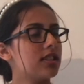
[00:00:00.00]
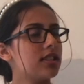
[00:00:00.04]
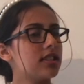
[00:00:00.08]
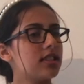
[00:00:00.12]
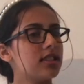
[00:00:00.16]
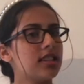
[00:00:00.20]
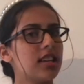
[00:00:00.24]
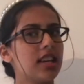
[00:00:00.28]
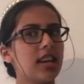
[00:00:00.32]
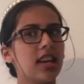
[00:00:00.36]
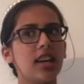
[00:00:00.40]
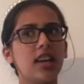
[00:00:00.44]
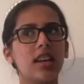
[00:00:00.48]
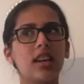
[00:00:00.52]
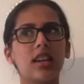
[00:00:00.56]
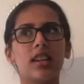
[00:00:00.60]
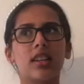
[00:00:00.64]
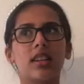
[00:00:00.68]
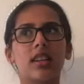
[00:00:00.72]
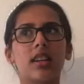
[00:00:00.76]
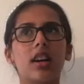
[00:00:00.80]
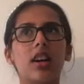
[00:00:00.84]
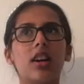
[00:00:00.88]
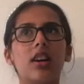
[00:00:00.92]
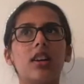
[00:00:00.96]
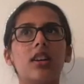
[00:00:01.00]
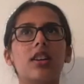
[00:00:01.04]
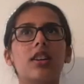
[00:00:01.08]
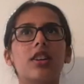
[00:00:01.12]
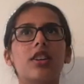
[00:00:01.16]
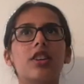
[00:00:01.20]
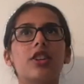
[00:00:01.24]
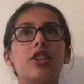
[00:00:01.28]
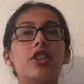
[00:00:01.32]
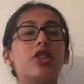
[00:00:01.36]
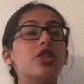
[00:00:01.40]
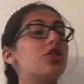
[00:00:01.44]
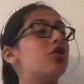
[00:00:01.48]
Take
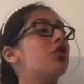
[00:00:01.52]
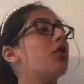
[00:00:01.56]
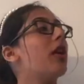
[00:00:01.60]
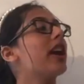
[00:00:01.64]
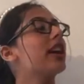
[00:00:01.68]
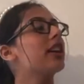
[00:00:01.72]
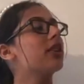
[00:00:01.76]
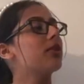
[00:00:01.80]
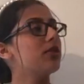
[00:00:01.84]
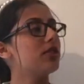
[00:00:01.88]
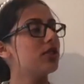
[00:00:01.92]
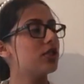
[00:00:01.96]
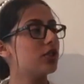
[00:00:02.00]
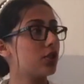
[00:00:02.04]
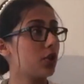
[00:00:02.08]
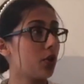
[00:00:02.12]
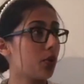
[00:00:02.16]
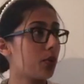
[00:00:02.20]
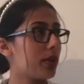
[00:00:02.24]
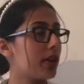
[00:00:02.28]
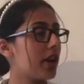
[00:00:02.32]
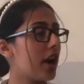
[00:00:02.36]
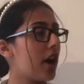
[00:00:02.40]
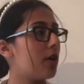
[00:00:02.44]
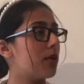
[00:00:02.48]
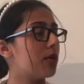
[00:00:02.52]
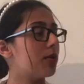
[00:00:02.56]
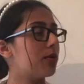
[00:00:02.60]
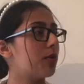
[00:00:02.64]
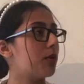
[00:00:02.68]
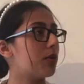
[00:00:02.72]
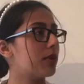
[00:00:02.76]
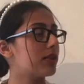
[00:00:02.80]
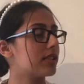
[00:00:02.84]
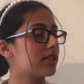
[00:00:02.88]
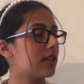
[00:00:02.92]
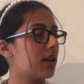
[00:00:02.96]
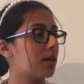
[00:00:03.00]
Drag Queen Story Hour, for
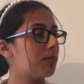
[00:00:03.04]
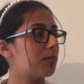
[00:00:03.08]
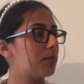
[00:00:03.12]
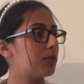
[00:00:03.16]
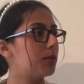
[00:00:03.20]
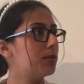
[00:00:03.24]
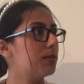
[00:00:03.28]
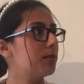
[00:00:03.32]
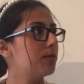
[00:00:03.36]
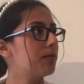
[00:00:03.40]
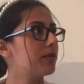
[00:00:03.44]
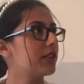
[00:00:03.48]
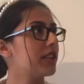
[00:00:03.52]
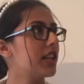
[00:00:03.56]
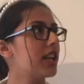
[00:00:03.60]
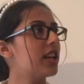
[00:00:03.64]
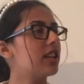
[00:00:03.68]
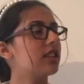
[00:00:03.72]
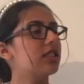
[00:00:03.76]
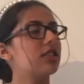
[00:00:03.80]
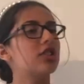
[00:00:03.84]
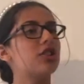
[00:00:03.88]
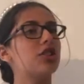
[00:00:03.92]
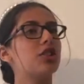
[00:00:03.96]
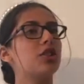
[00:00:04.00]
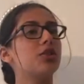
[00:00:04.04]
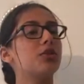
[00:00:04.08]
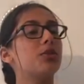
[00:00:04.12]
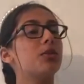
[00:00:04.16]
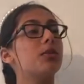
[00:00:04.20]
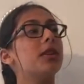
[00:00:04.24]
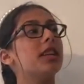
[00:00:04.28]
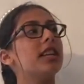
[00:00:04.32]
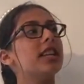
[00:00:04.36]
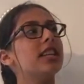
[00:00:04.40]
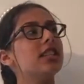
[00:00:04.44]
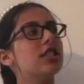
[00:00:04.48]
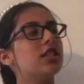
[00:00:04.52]
example. The children
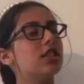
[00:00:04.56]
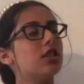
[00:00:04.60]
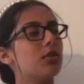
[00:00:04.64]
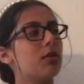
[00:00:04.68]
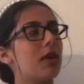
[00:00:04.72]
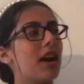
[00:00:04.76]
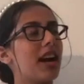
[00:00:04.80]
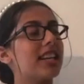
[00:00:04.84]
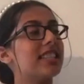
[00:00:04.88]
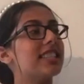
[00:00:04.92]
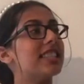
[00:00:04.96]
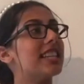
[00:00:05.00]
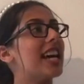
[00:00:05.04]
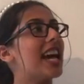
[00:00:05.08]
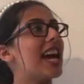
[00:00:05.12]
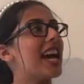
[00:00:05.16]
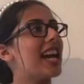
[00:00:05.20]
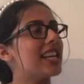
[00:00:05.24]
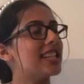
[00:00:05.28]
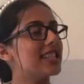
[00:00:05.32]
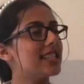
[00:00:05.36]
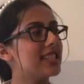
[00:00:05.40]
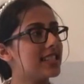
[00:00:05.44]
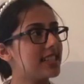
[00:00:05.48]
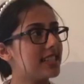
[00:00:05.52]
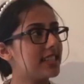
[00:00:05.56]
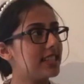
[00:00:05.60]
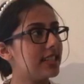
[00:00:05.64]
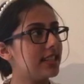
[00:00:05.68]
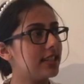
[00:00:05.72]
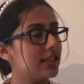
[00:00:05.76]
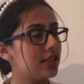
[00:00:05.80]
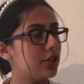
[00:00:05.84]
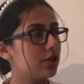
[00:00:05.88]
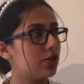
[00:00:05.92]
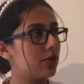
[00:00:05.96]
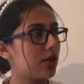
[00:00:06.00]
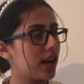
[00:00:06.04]
interact and see
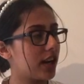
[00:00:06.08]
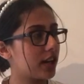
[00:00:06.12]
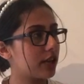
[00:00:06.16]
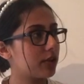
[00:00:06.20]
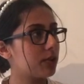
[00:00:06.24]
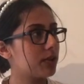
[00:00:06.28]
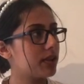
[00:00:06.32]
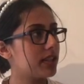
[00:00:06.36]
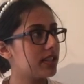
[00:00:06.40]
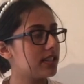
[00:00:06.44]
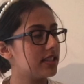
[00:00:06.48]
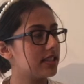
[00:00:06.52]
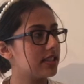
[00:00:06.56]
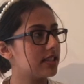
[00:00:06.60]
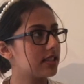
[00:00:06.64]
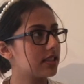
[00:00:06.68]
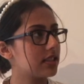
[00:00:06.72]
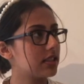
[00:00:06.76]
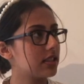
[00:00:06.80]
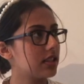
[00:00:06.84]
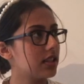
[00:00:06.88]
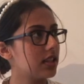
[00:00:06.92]
the drag queens.